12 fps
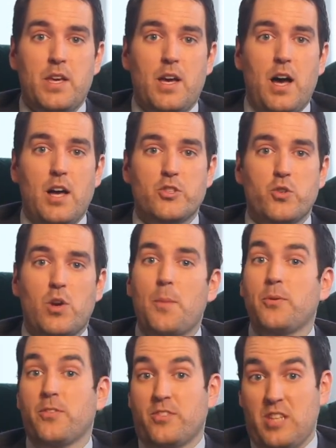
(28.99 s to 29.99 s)
Uh, so a
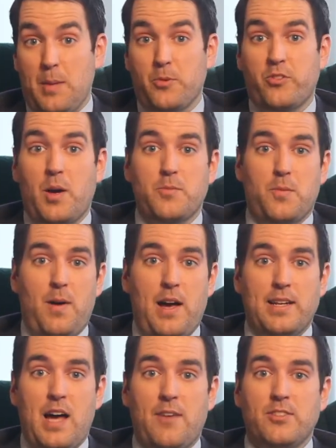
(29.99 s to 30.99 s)
couple of examples come to
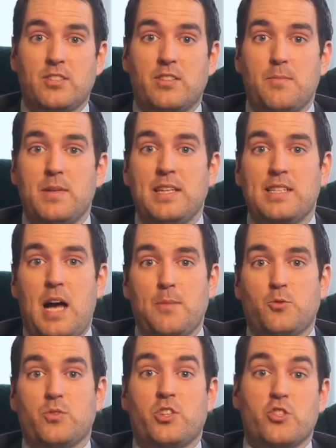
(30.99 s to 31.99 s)
mind. Obviously, many
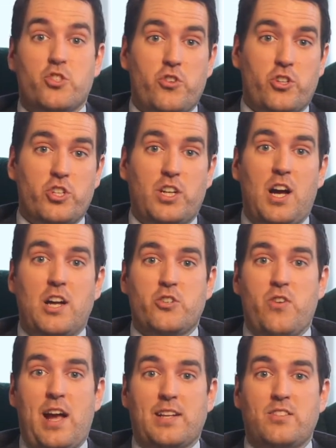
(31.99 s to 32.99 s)
times with construction
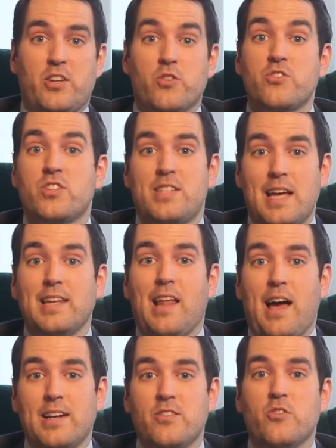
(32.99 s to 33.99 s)
contracts, there's a
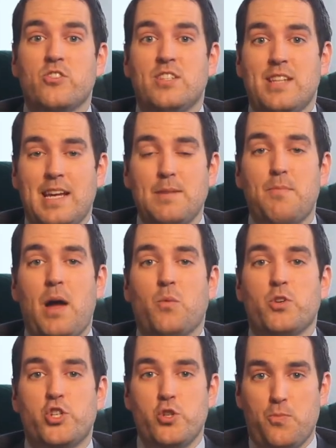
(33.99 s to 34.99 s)
deadline. There's a date by
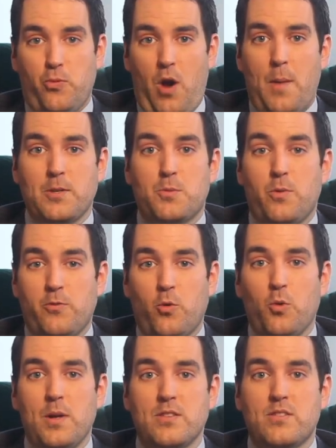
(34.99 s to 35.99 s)
which you promise
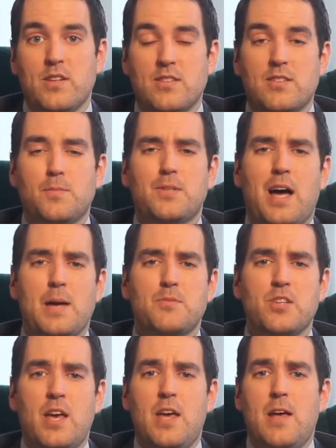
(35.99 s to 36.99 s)
performance. And
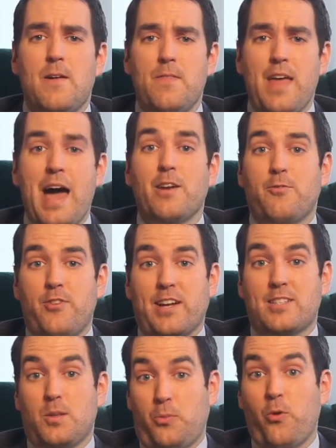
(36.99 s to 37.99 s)
sometimes that
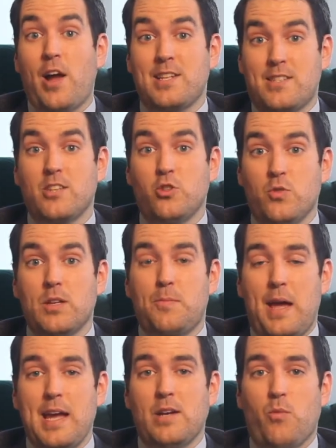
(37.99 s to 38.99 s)
affects the price that you get
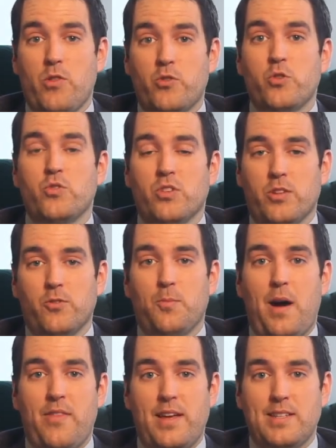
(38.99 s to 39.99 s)
paid, whether you deliver
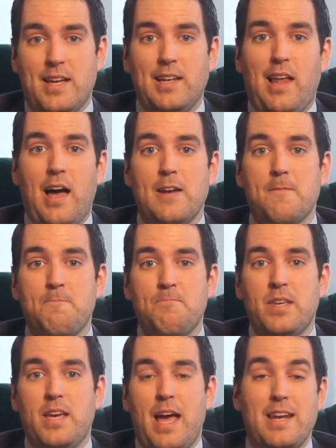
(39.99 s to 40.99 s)
by that deadline.
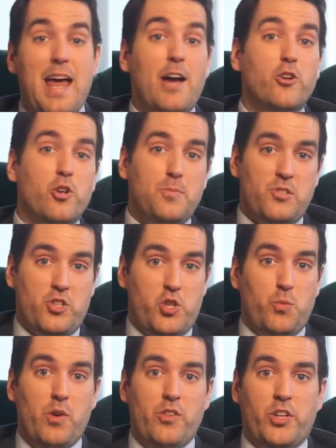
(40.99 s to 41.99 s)
And now you're in a
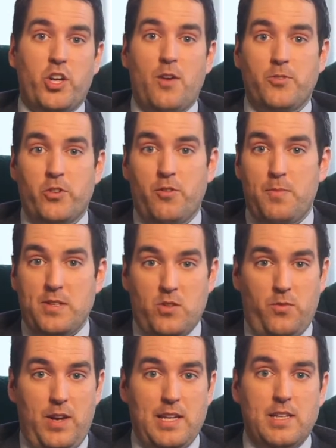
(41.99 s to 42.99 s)
position where the governor of
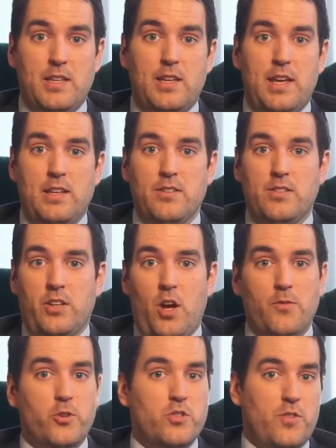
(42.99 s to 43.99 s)
Pennsylvania and the
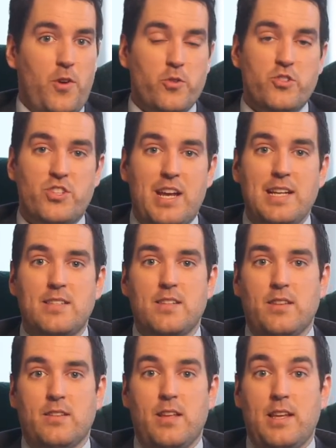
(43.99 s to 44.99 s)
governors of other states
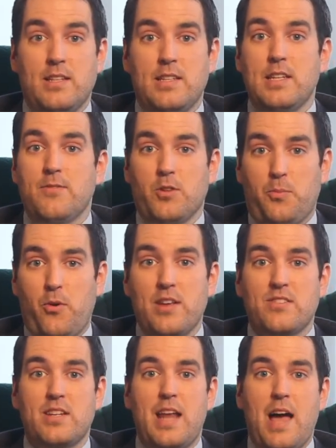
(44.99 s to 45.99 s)
and, and even the
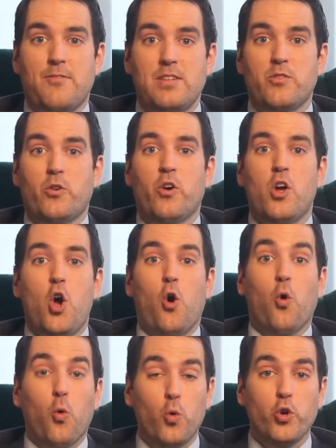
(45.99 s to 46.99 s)
president have either
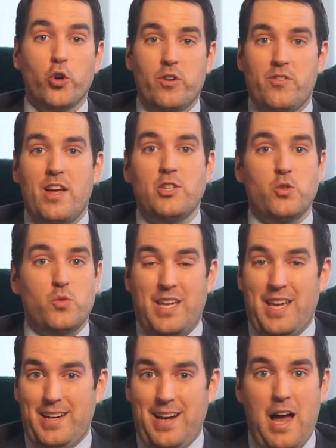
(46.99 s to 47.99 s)
ordered that you
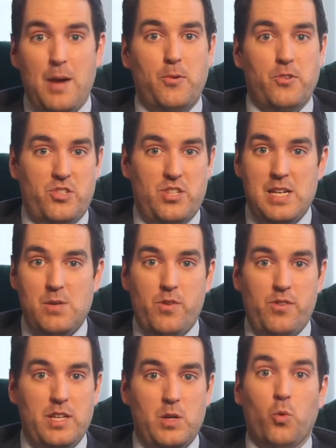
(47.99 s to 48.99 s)
cannot proceed
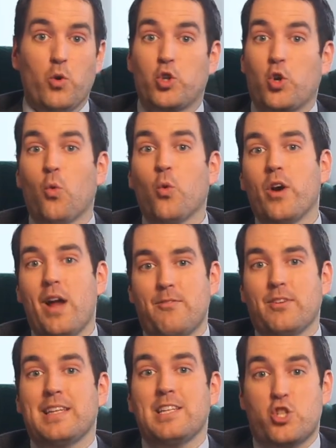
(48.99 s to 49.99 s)
with any work or have
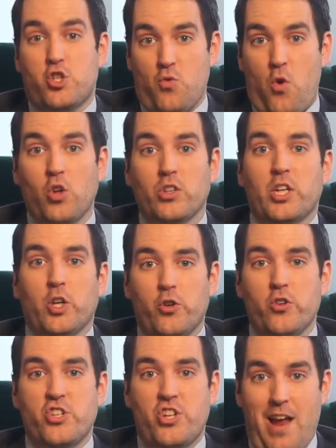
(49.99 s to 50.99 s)
at least strongly
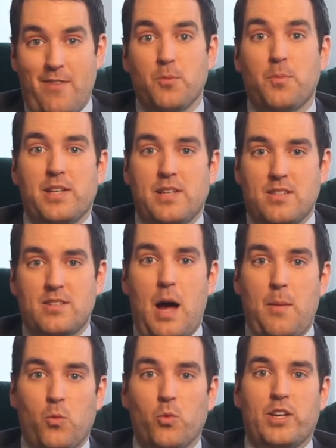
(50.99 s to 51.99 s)
urged everybody to
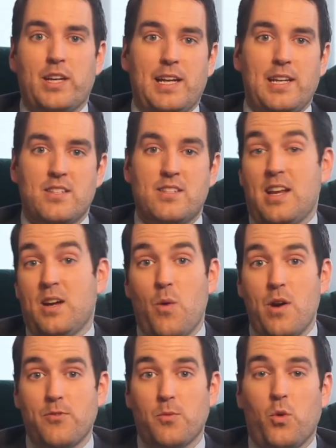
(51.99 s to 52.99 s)
stop working and to stay
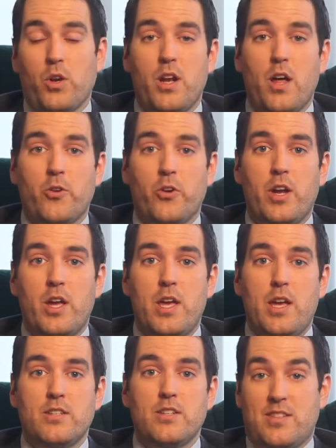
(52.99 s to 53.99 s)
away from one another.
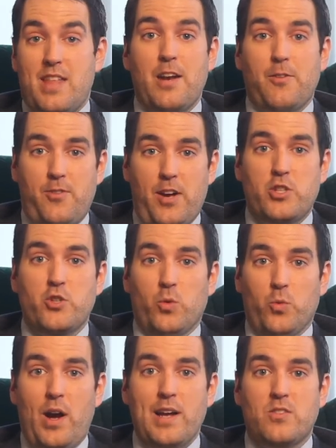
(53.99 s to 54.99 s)
Does that affect your
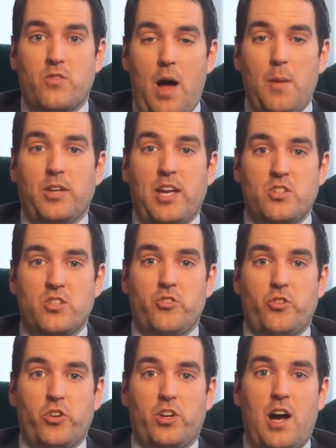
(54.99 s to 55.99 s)
rights or obligations
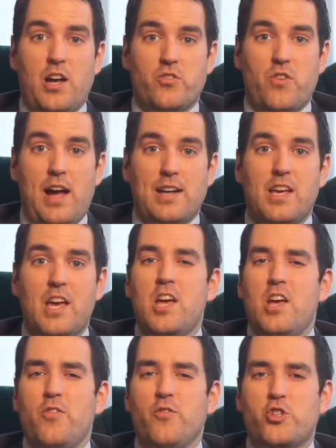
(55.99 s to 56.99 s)
under a contract?
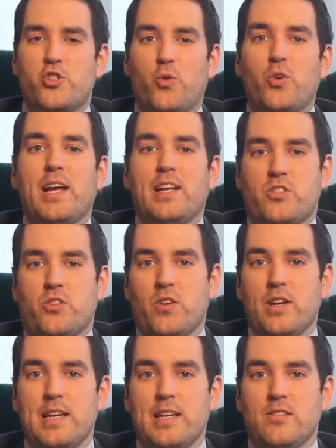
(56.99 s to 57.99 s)
The short answer
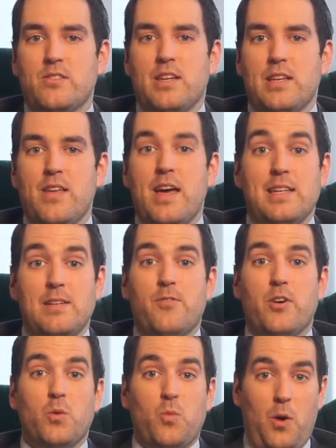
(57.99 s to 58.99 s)
is that it
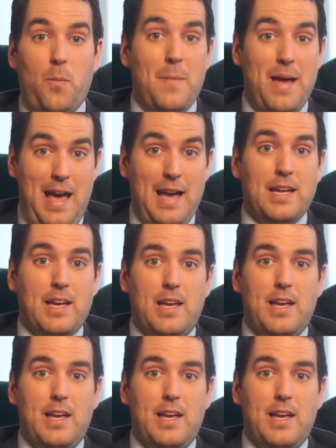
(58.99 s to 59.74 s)
very well may.